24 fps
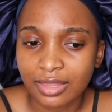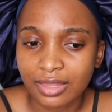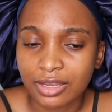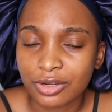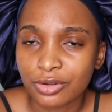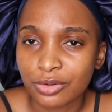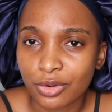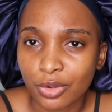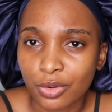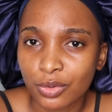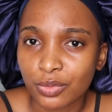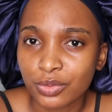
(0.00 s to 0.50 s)
they
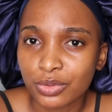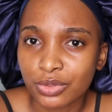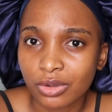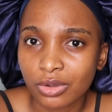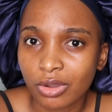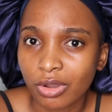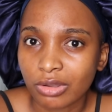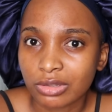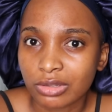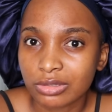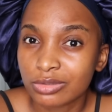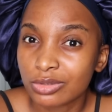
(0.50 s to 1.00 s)
know you
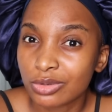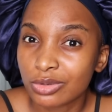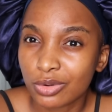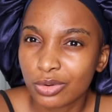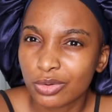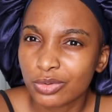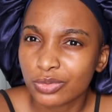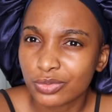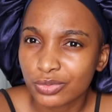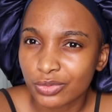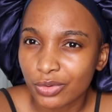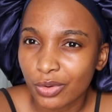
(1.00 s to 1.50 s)
can't
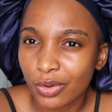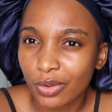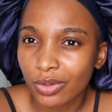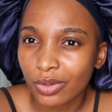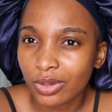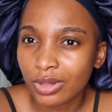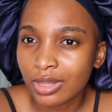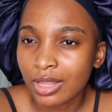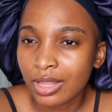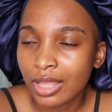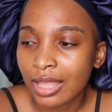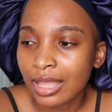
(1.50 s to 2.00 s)

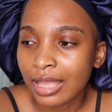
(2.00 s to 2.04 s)
control,